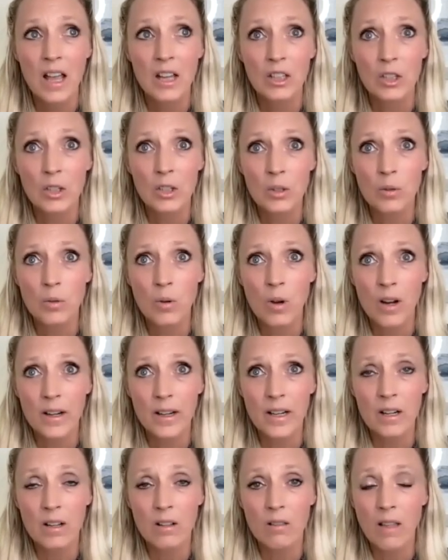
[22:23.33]
you are
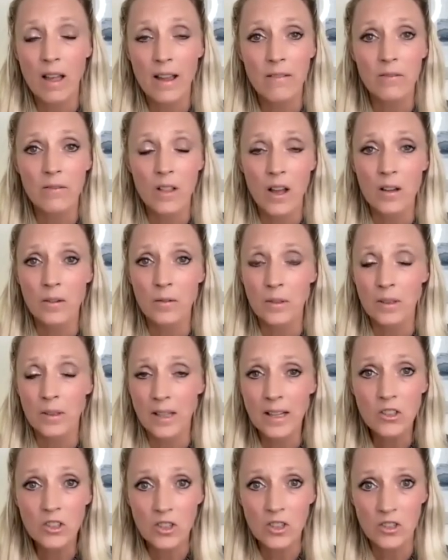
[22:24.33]
in a lifelong
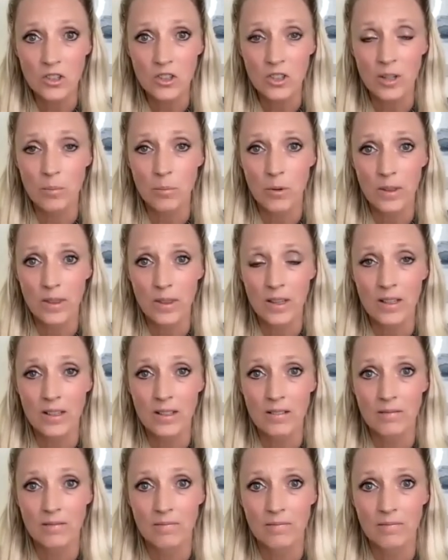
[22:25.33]
relationship with it